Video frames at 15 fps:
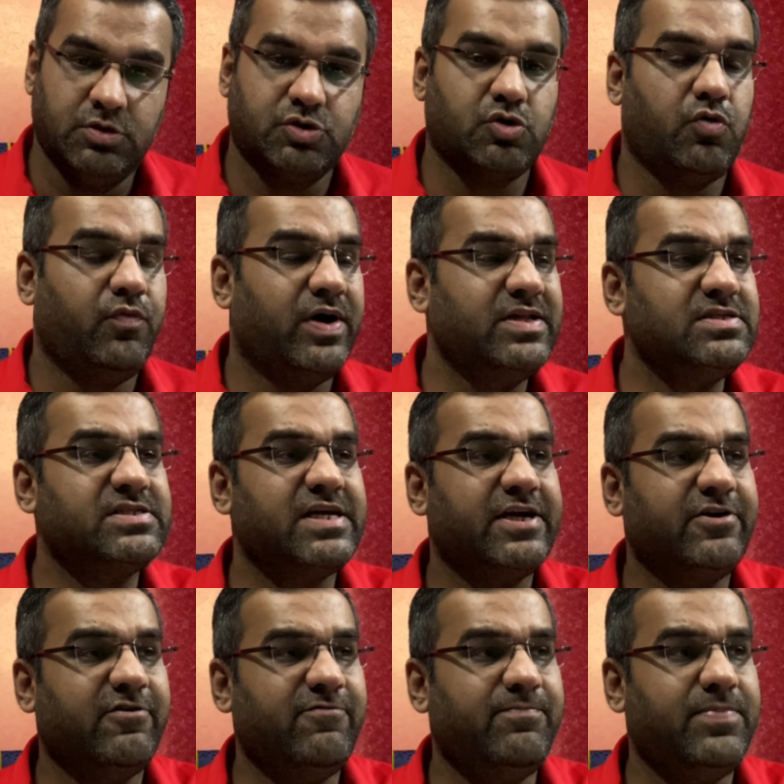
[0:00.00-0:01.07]
So one
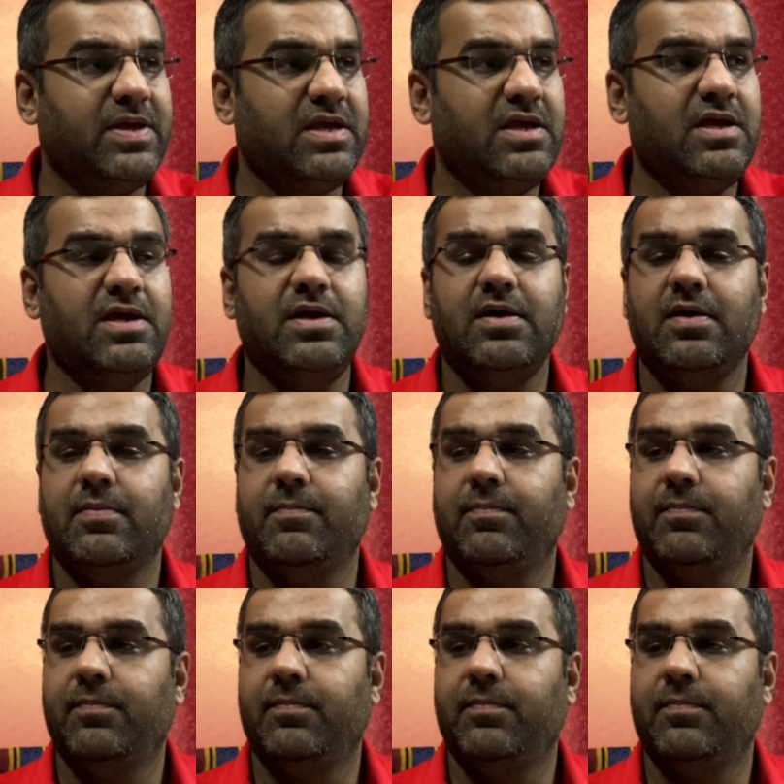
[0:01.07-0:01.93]
set of PE